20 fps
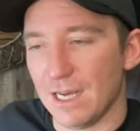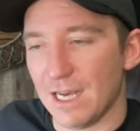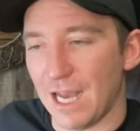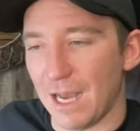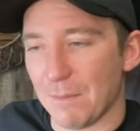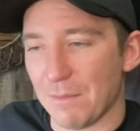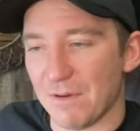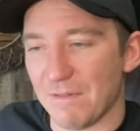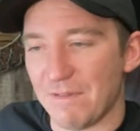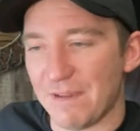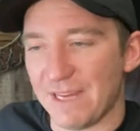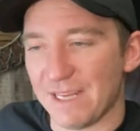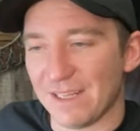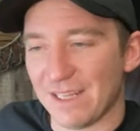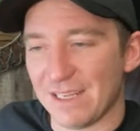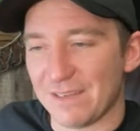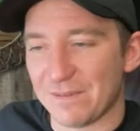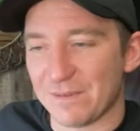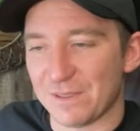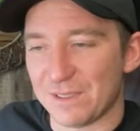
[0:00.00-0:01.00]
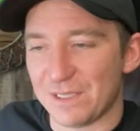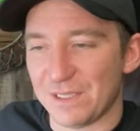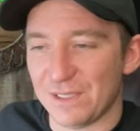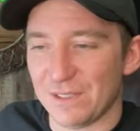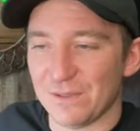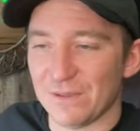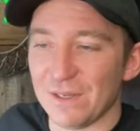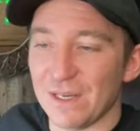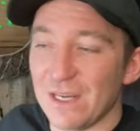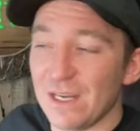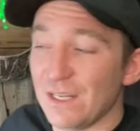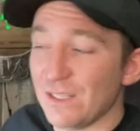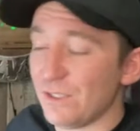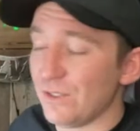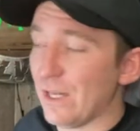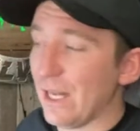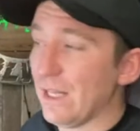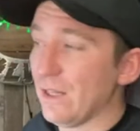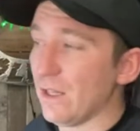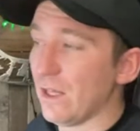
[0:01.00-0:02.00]
I'm a van lifer too. Dude,
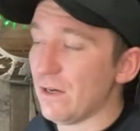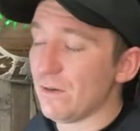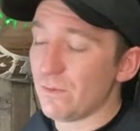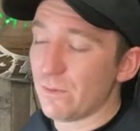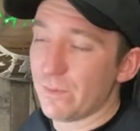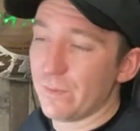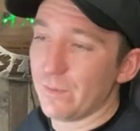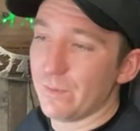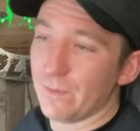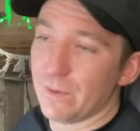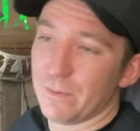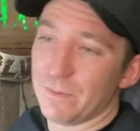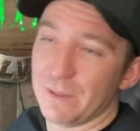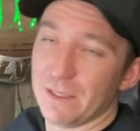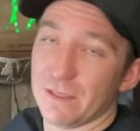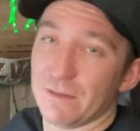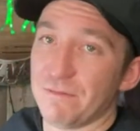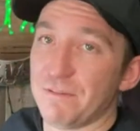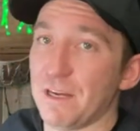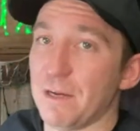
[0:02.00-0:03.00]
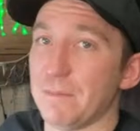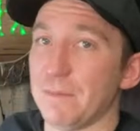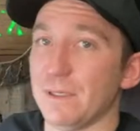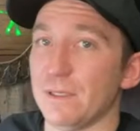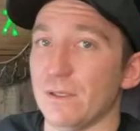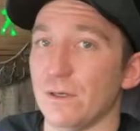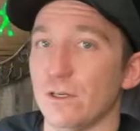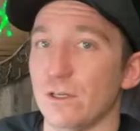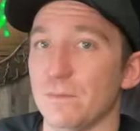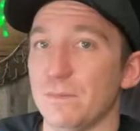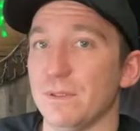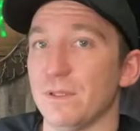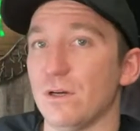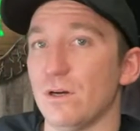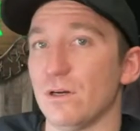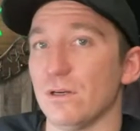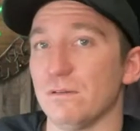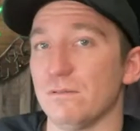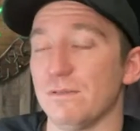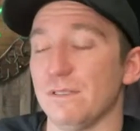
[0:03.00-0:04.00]
I love when, me and the family load up in the
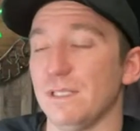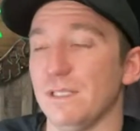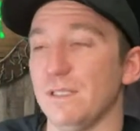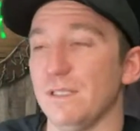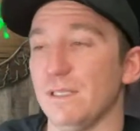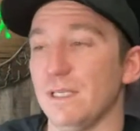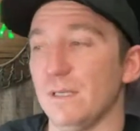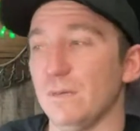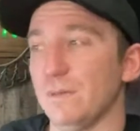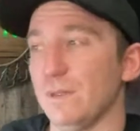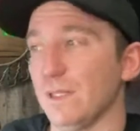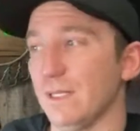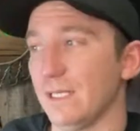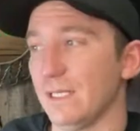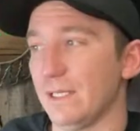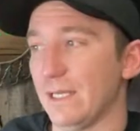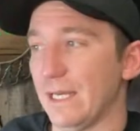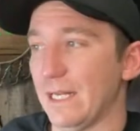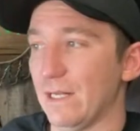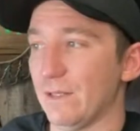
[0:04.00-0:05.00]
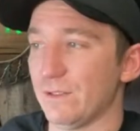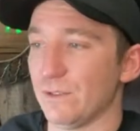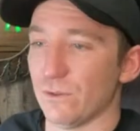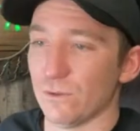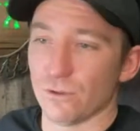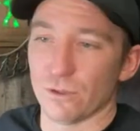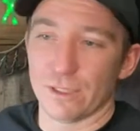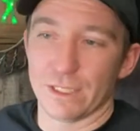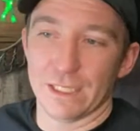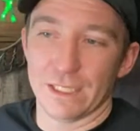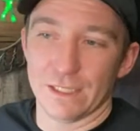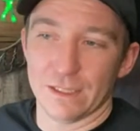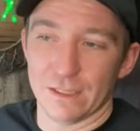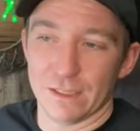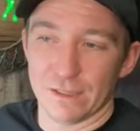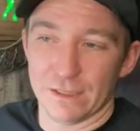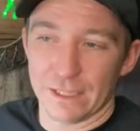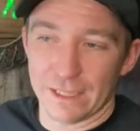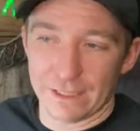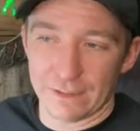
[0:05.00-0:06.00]
RV and we like head out to Oregon and
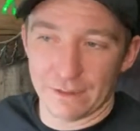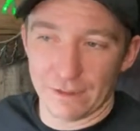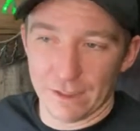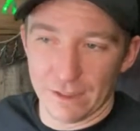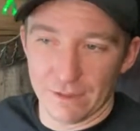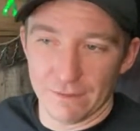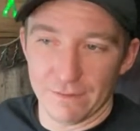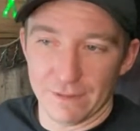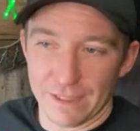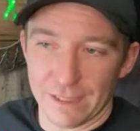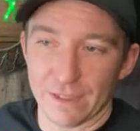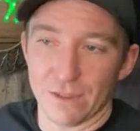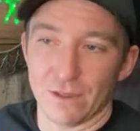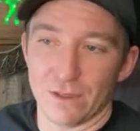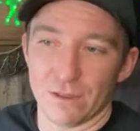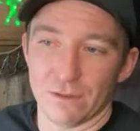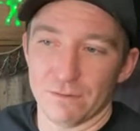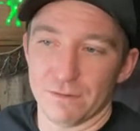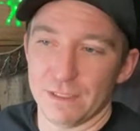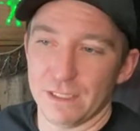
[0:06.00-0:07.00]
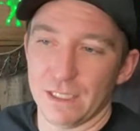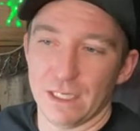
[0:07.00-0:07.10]
like live in the RV.